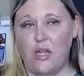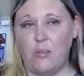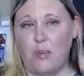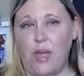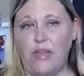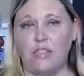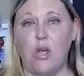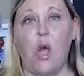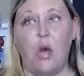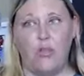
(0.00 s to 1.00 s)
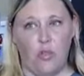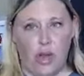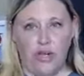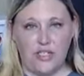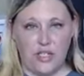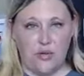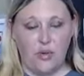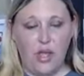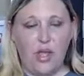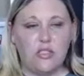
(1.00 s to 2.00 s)
to implement all the way
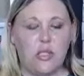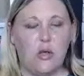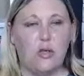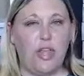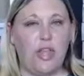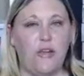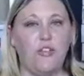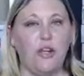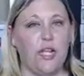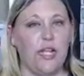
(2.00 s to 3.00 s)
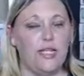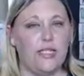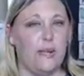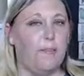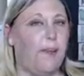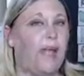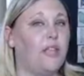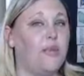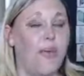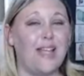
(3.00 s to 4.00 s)
too. So think of your needs,
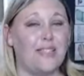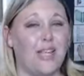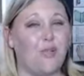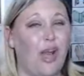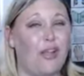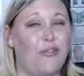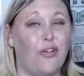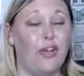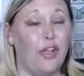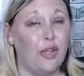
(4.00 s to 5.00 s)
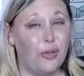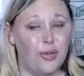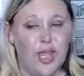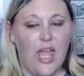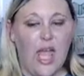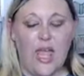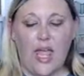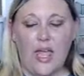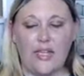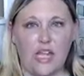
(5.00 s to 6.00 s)
pick the basket right for you.
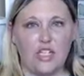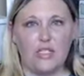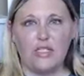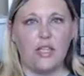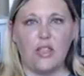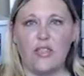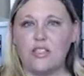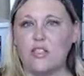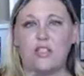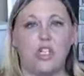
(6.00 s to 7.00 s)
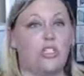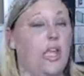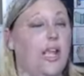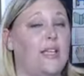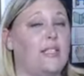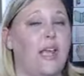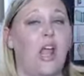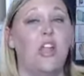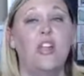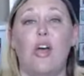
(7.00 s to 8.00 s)
And I just think that this is just, like I
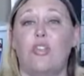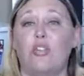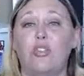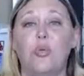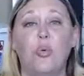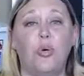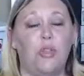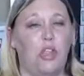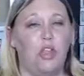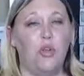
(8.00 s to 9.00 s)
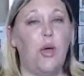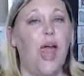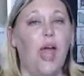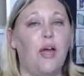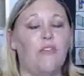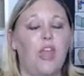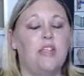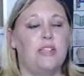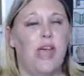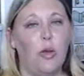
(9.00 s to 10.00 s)
said, another tool that you have
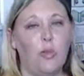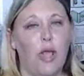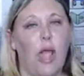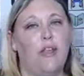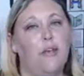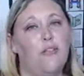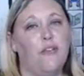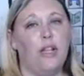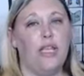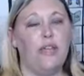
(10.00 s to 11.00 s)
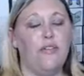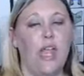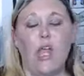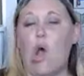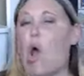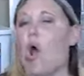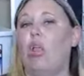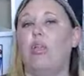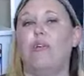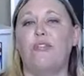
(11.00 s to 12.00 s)
to help kind of alleviate
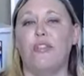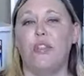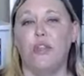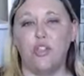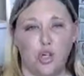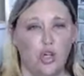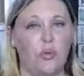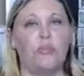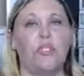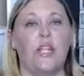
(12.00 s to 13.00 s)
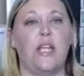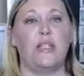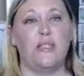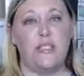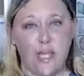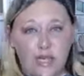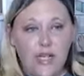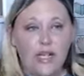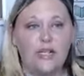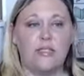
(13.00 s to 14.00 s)
all of the germs and the
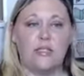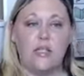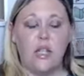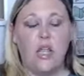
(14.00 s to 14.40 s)
sickness